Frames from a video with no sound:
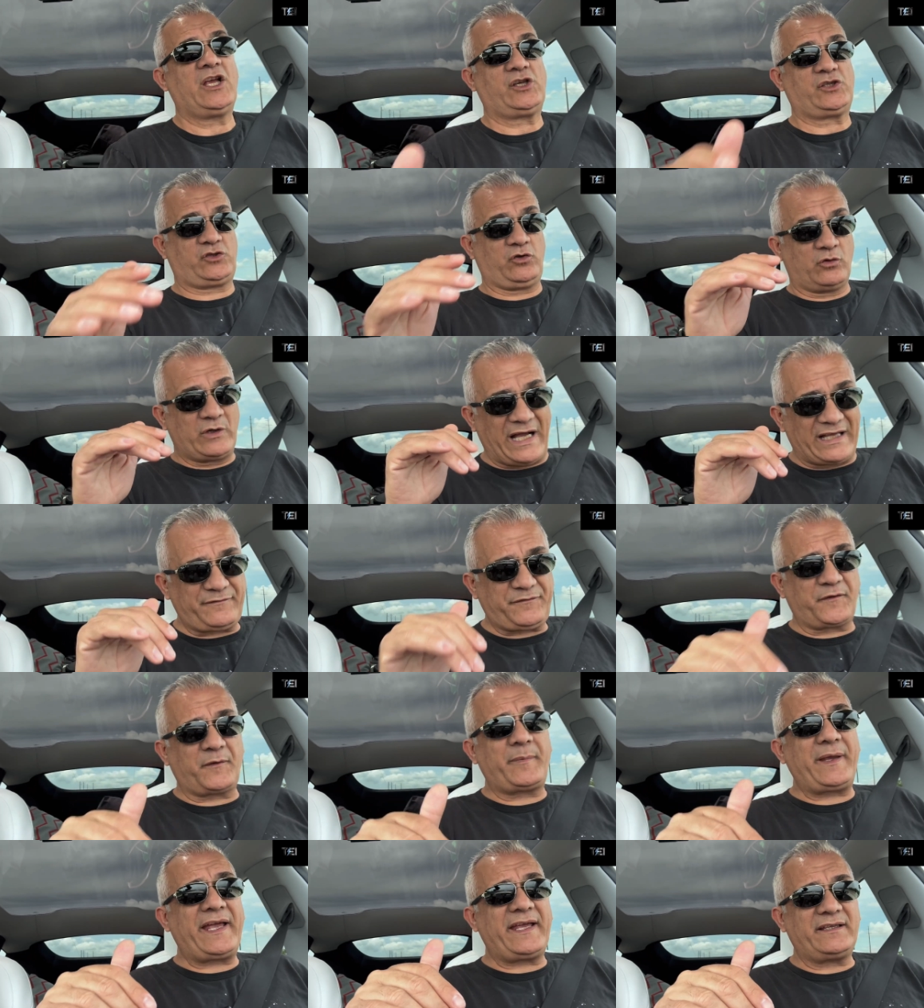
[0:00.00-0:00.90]
So God
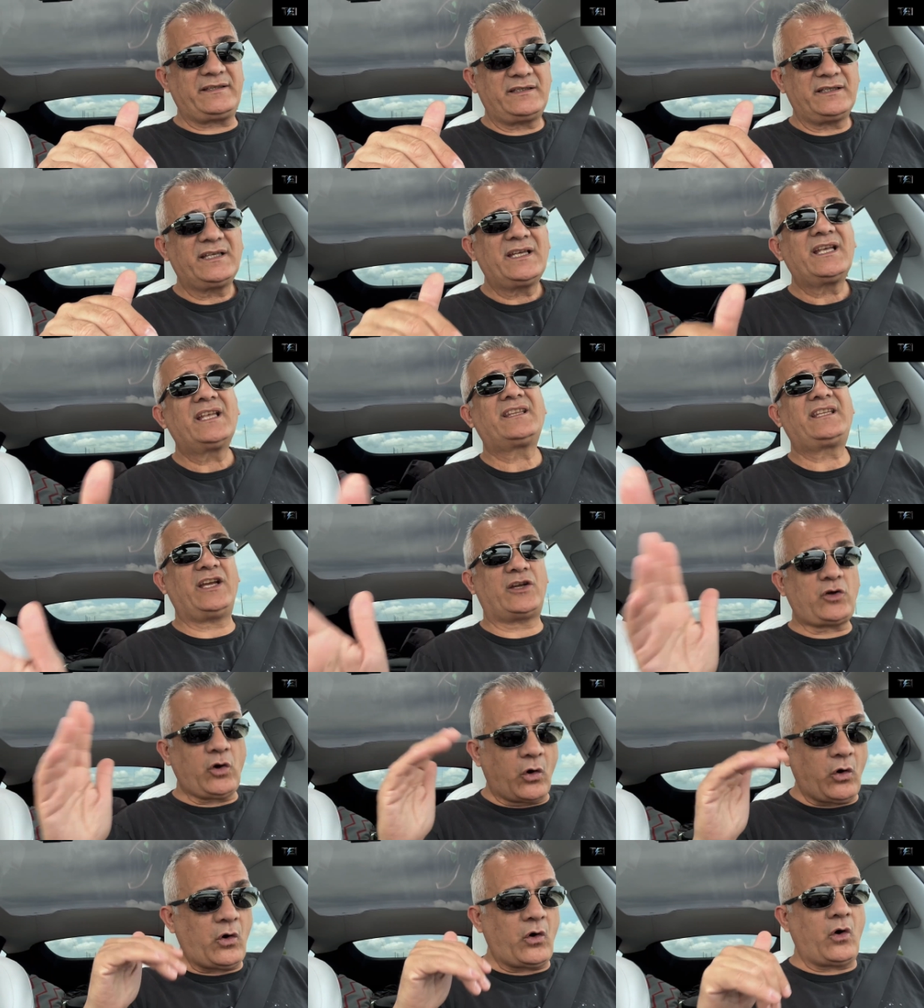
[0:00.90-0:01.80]
forbid, take
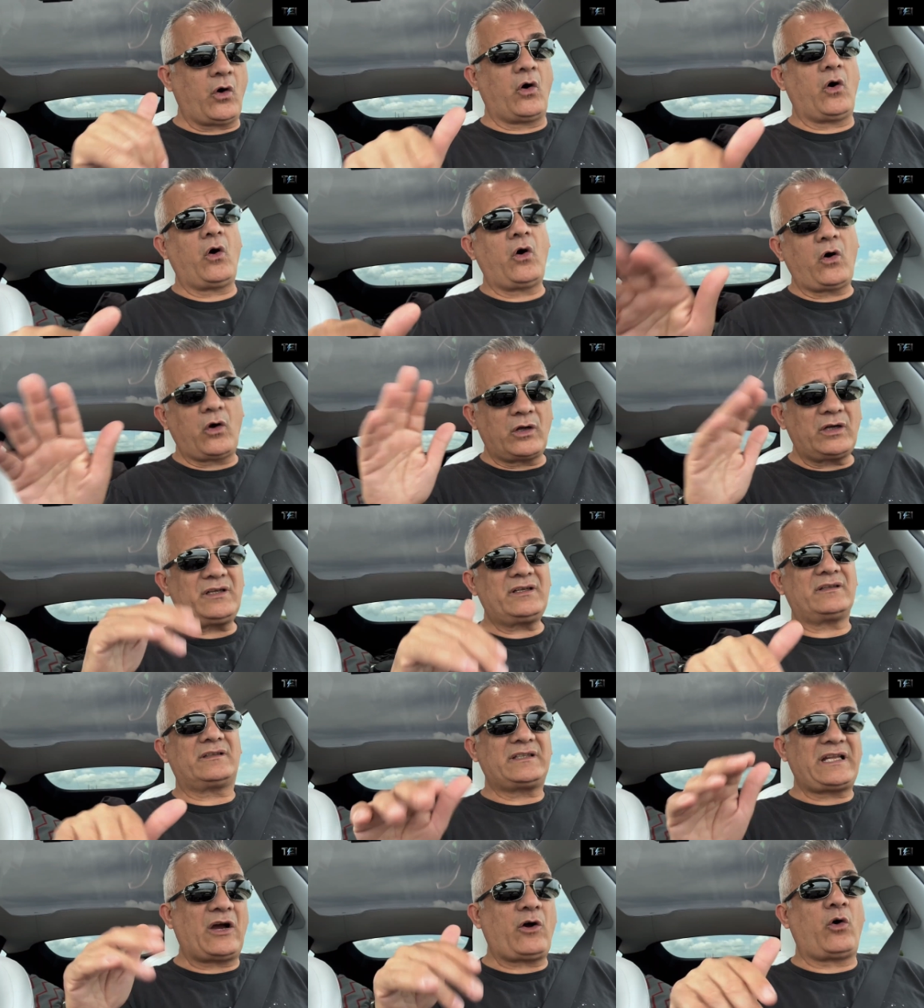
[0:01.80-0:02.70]
all
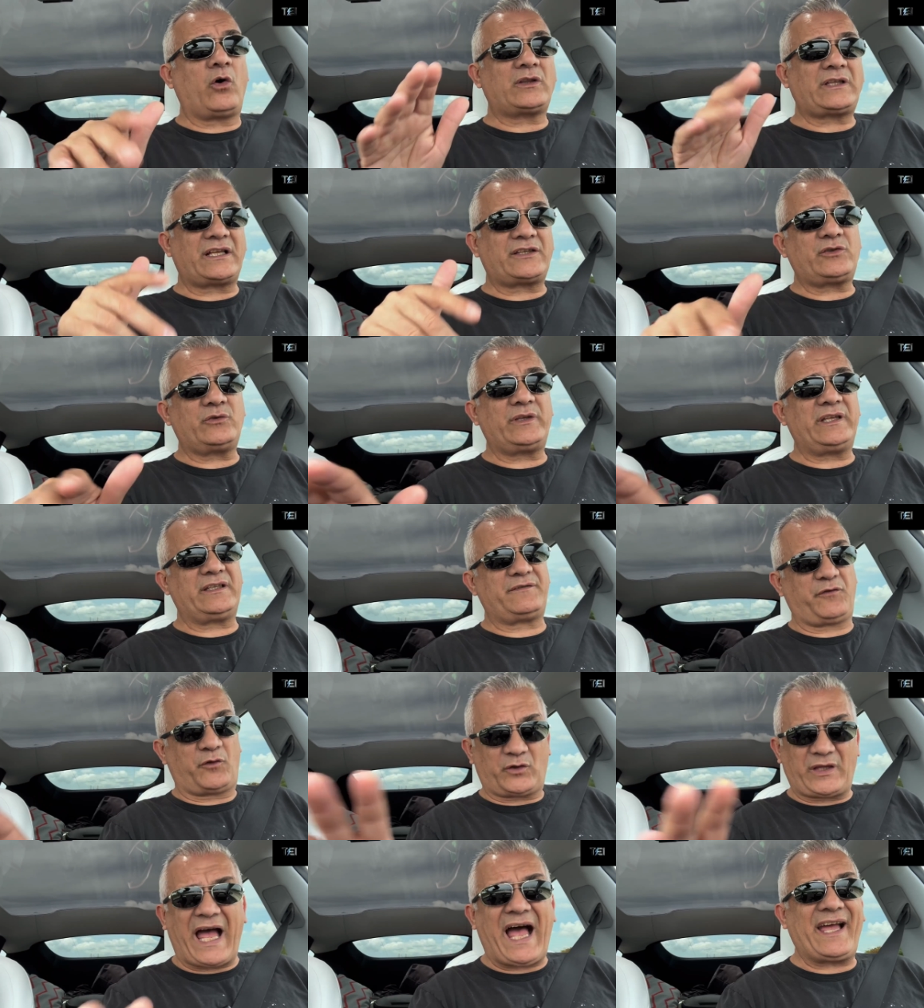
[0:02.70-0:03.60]
that you need
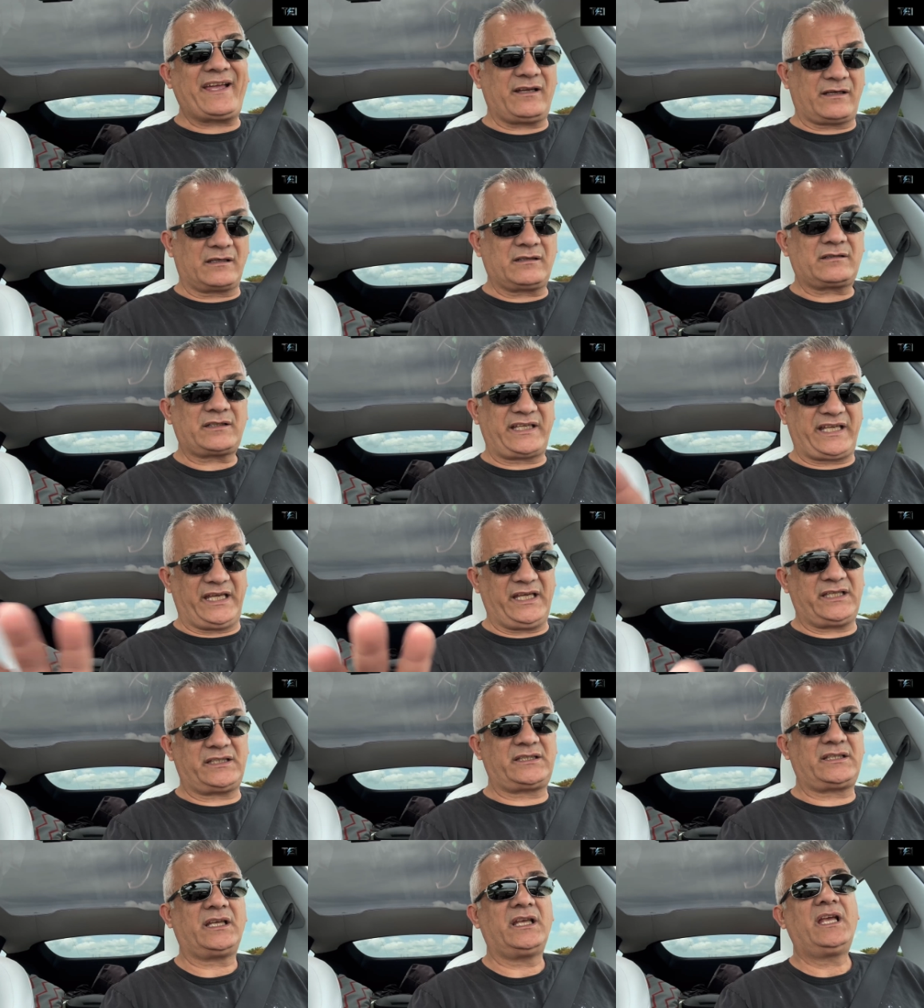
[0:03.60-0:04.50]
for tire
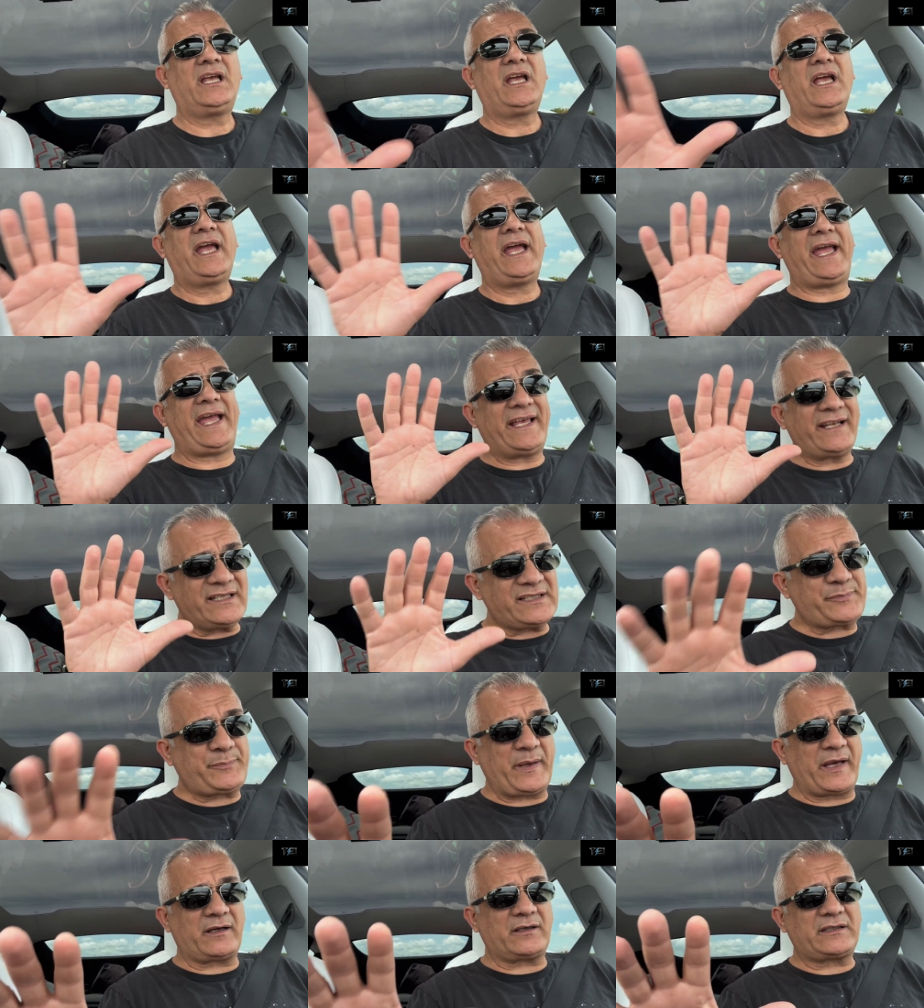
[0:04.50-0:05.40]
kit and a
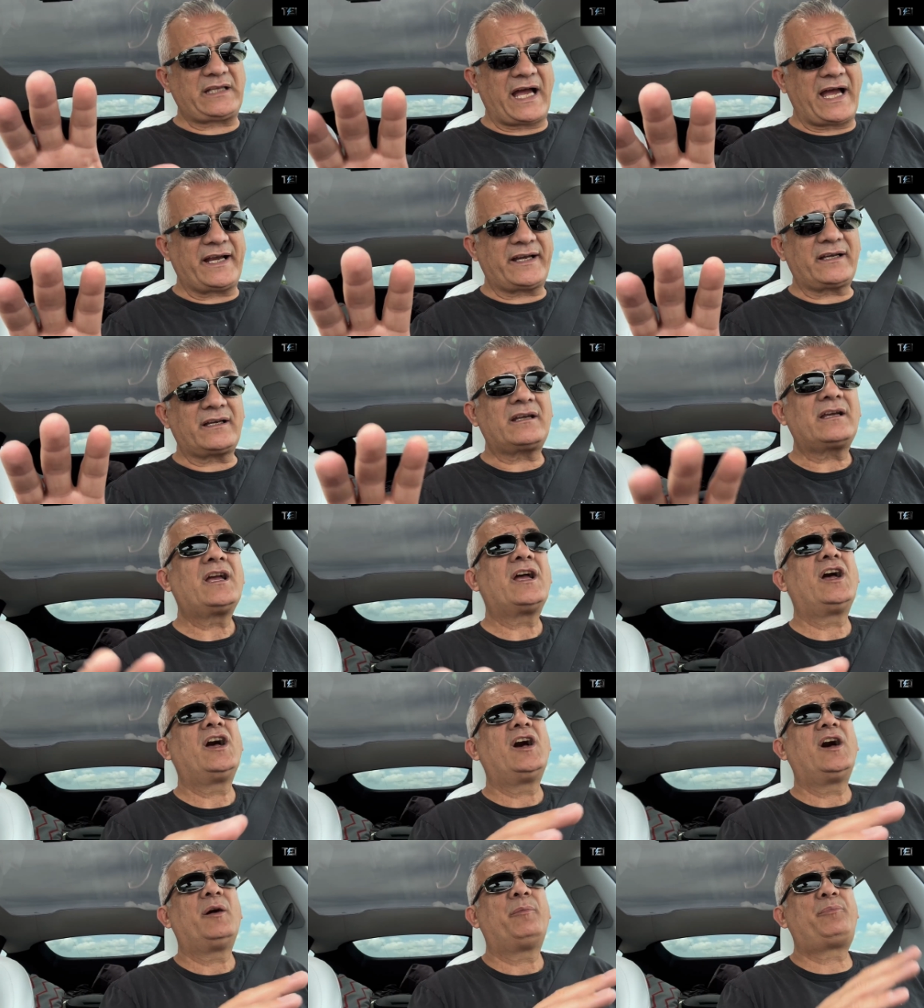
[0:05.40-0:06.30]
spare tire,
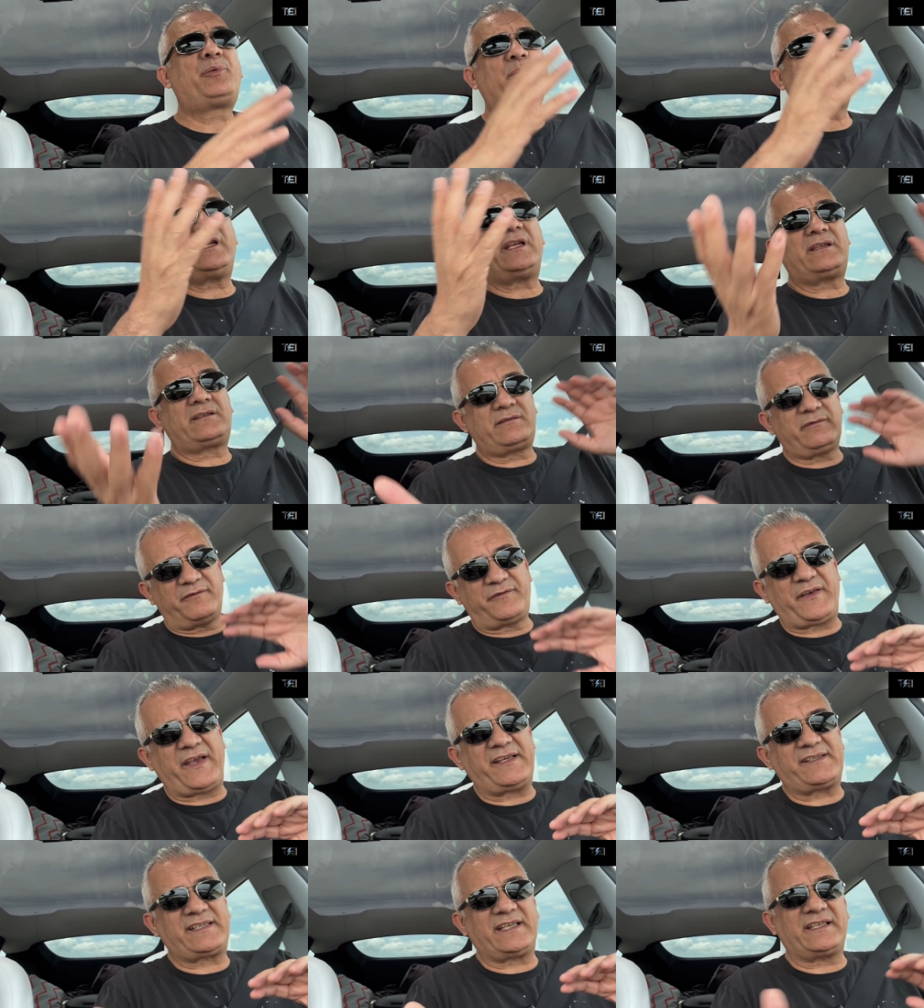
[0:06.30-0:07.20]
put it
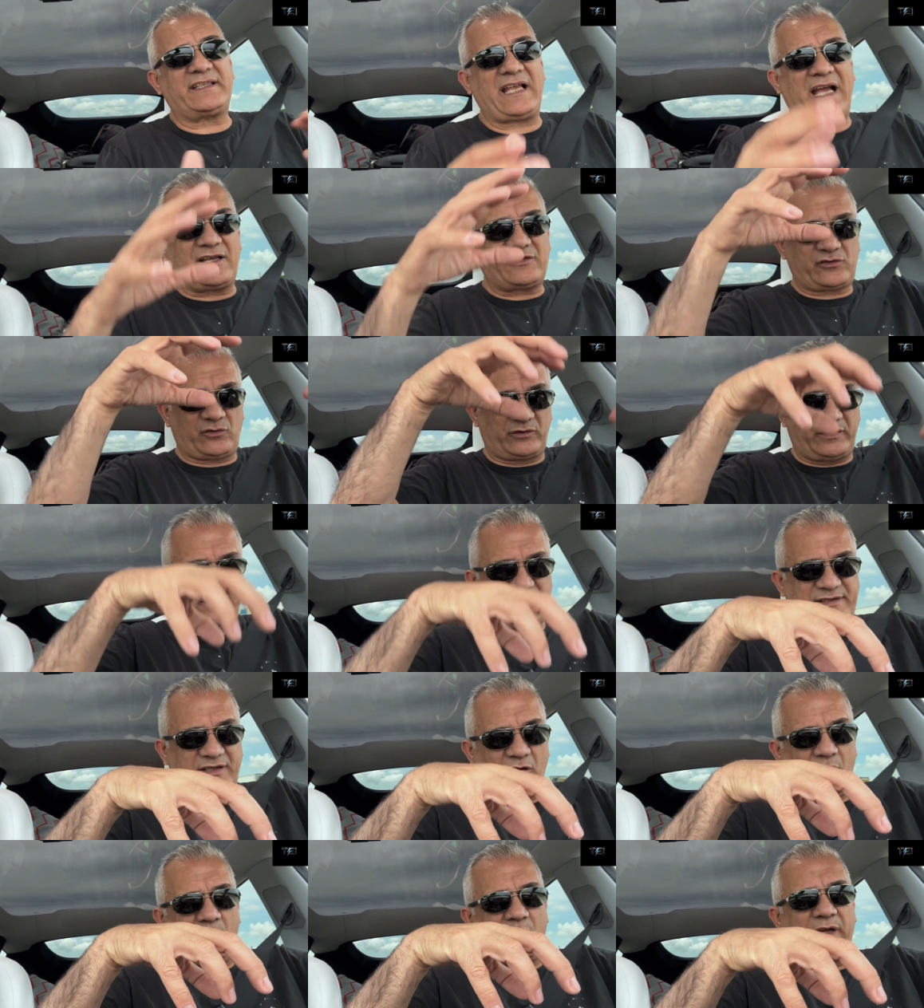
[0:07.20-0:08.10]
facing down so
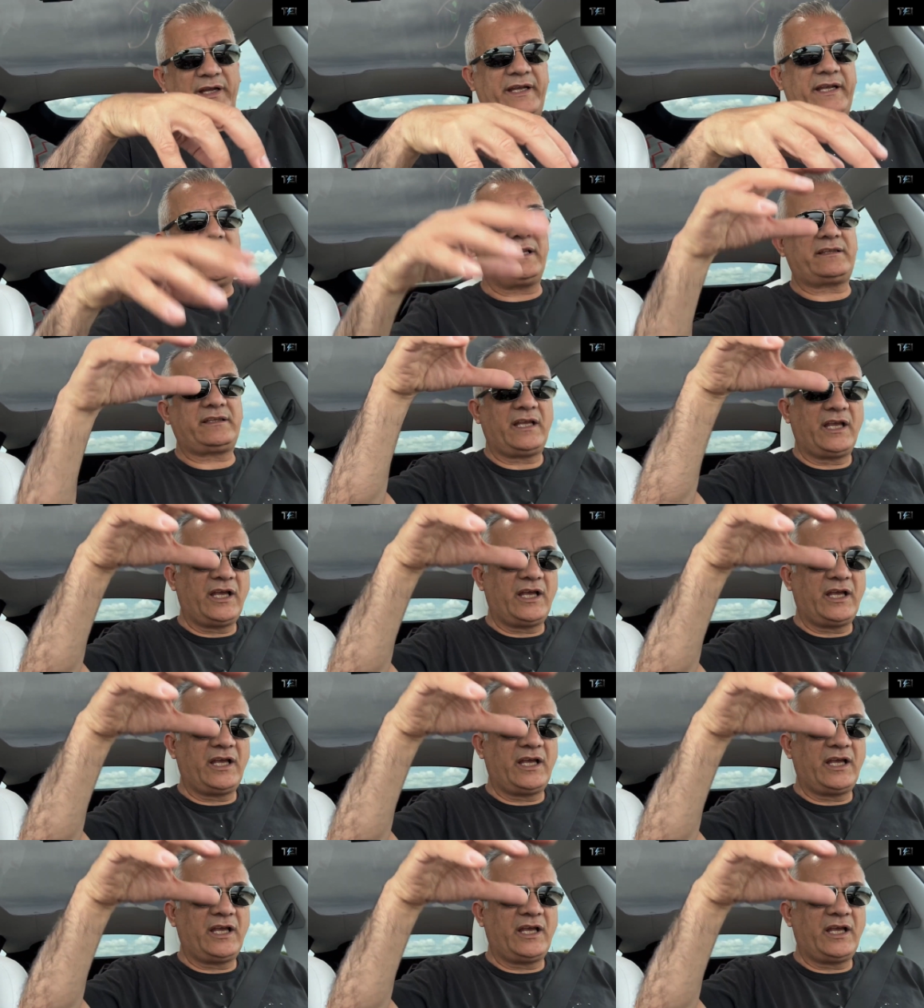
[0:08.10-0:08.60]
there's a hole in it.